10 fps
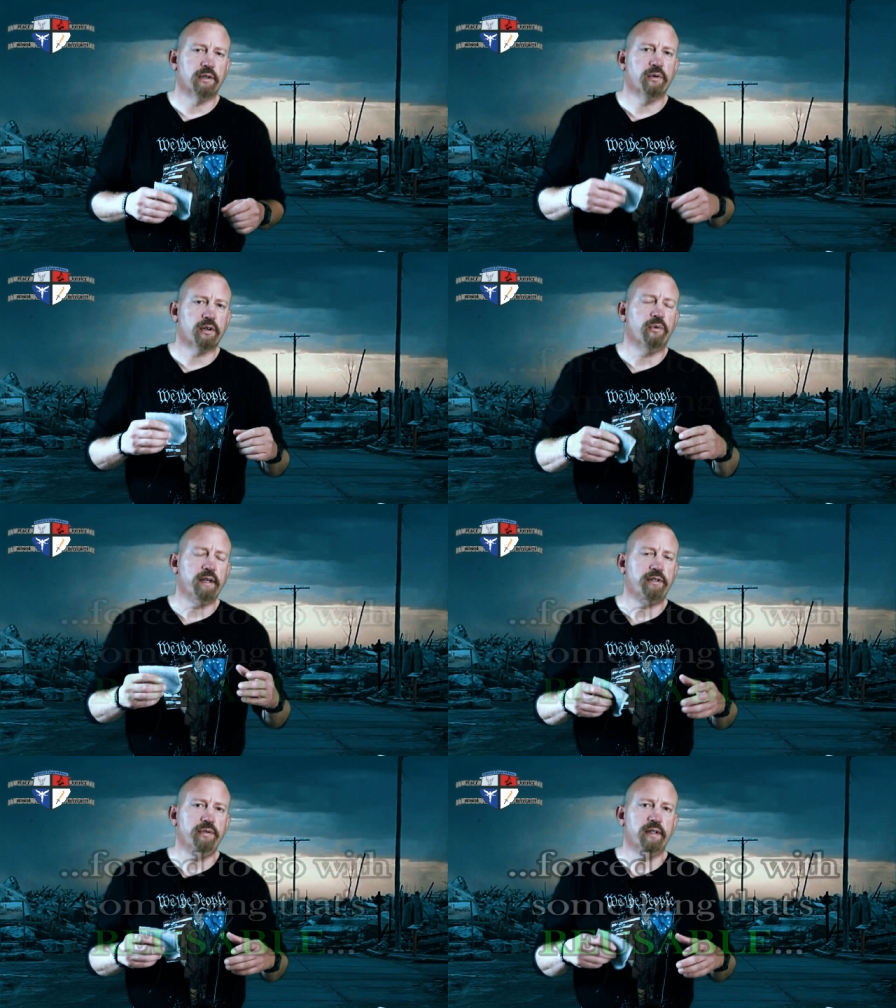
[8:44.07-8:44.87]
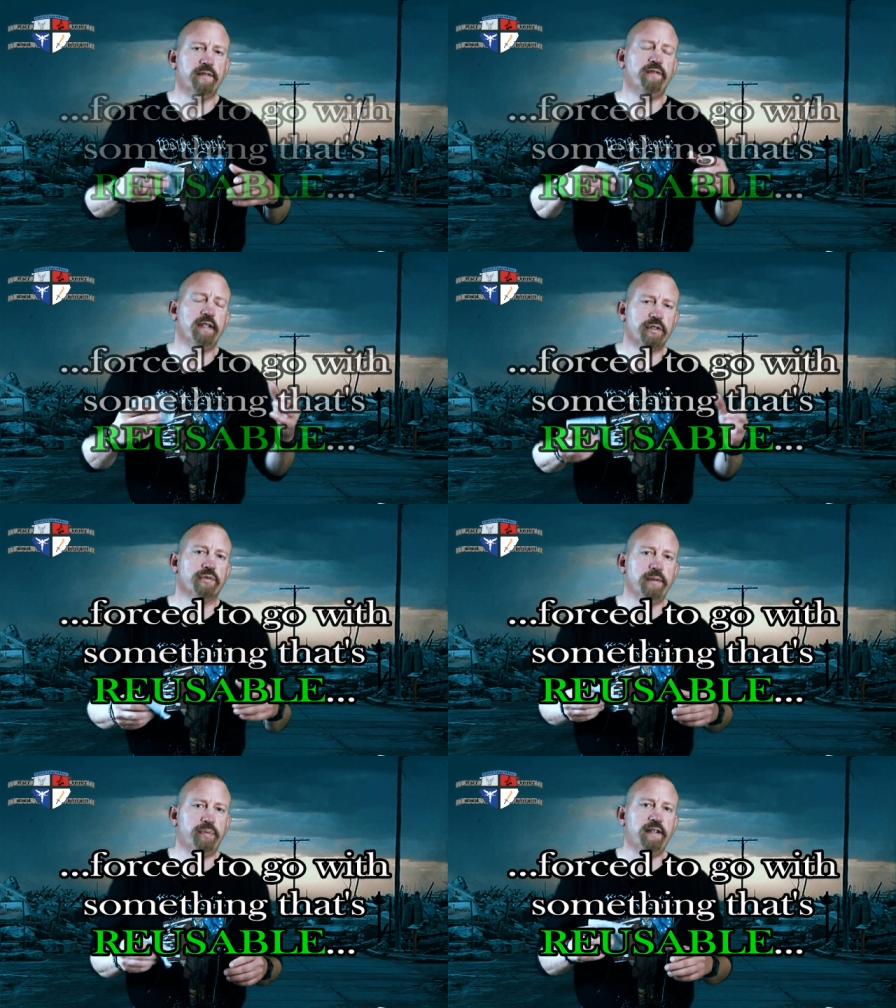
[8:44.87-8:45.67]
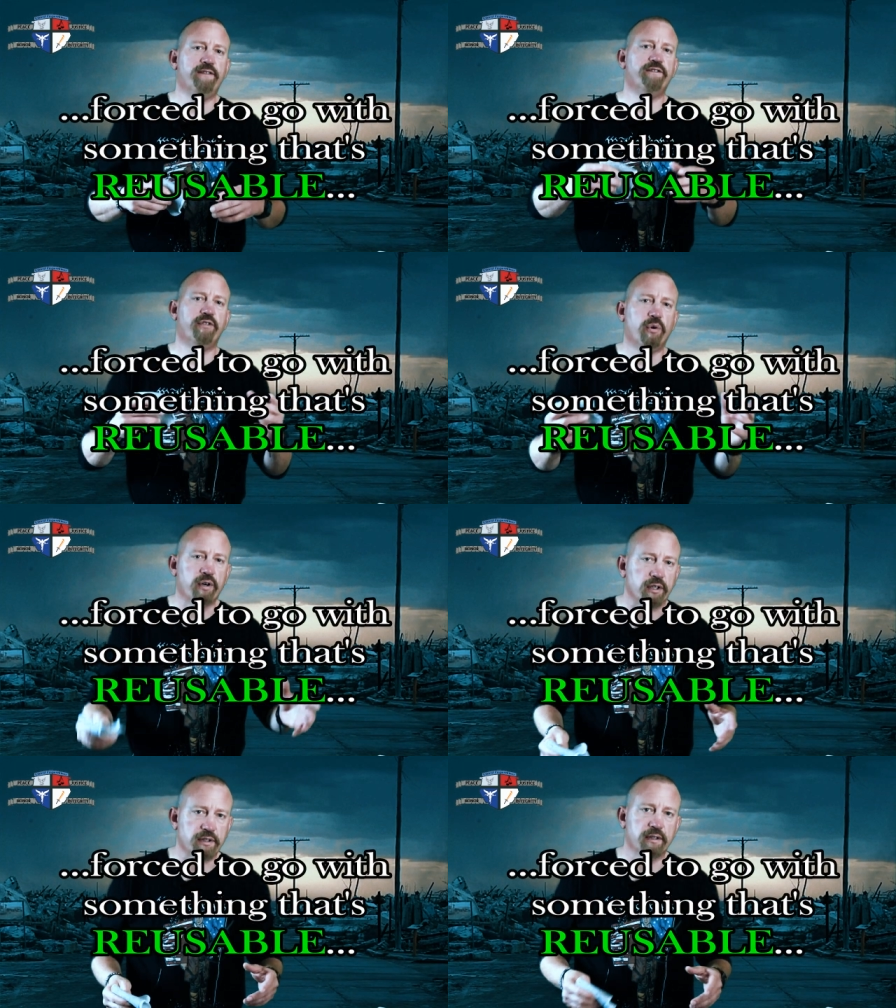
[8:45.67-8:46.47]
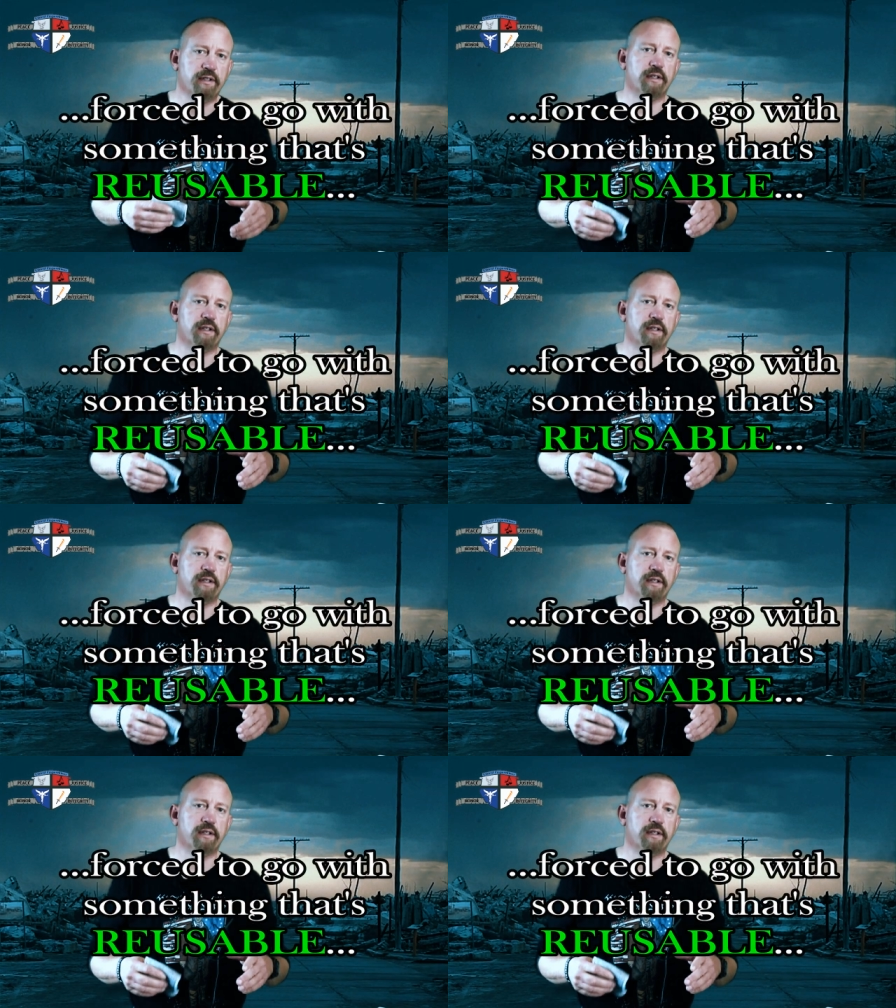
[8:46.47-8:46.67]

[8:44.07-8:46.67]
So we're going to eventually be forced